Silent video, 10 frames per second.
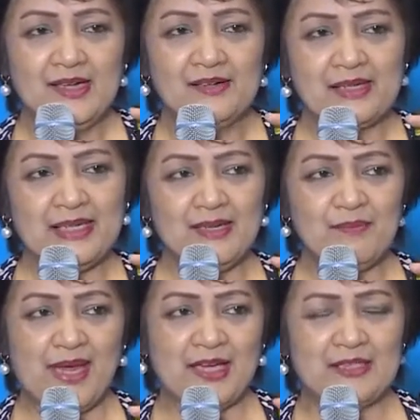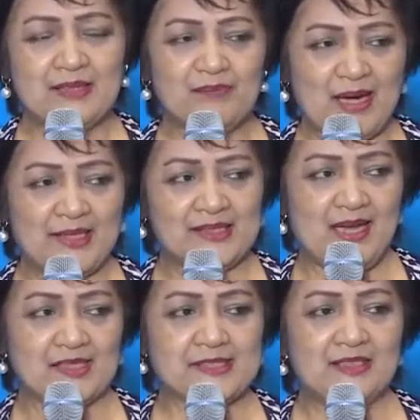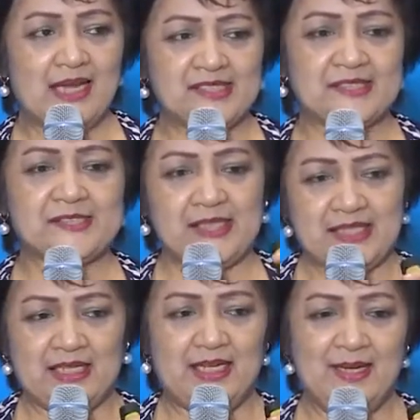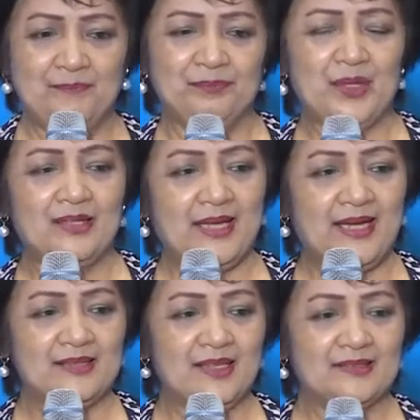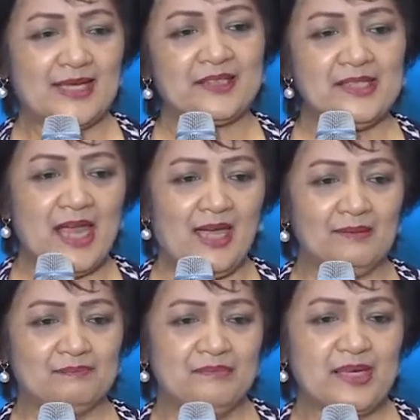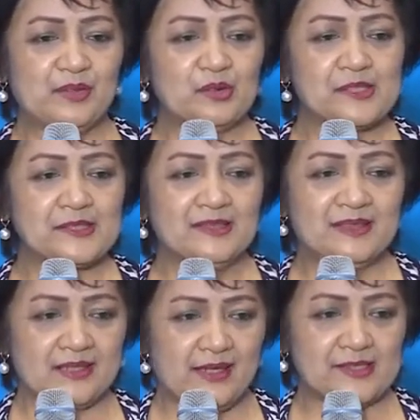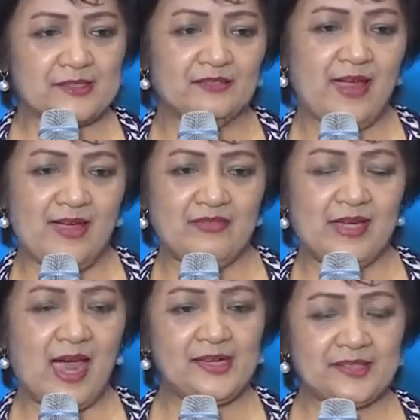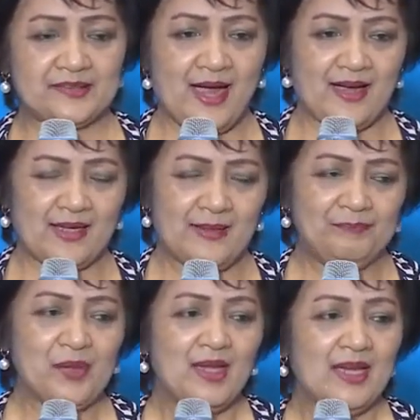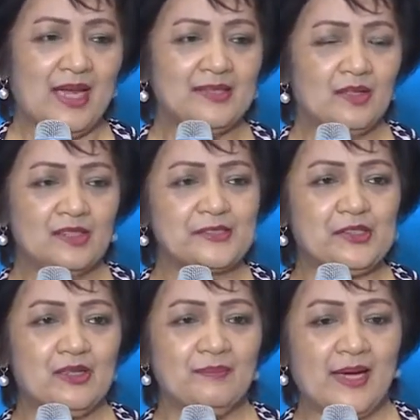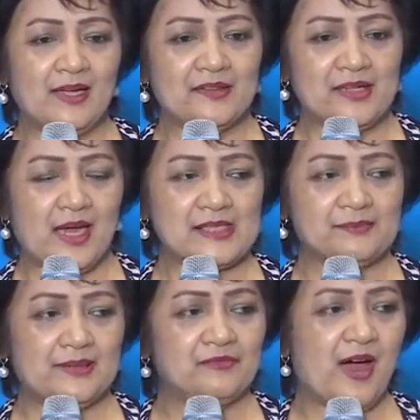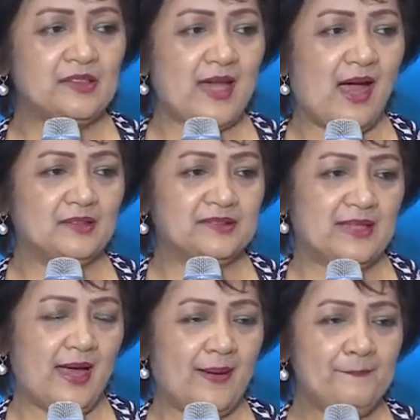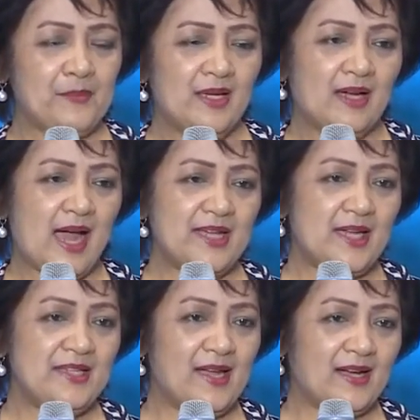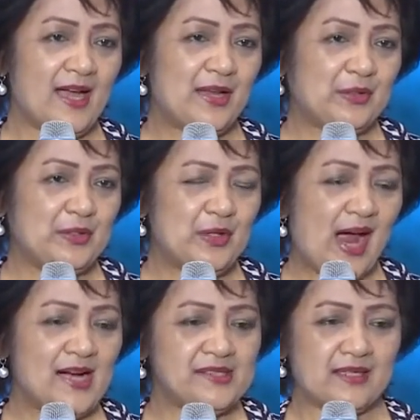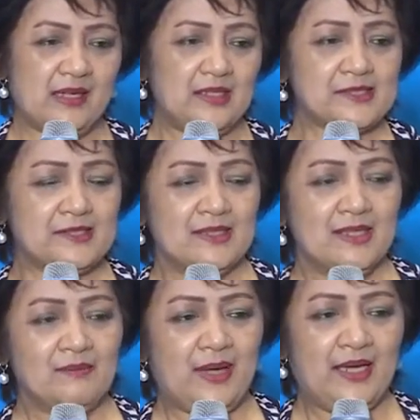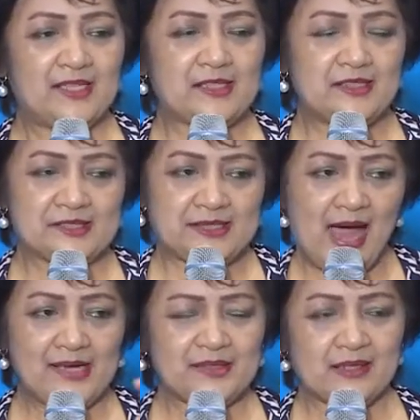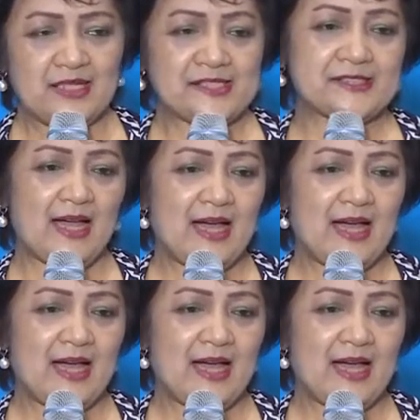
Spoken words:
really make the platelets less sticky, then that can help reduce the risk of having heart attack. And also, Omega-3 has been found out na kaya niyang yung arteries, makes the arteries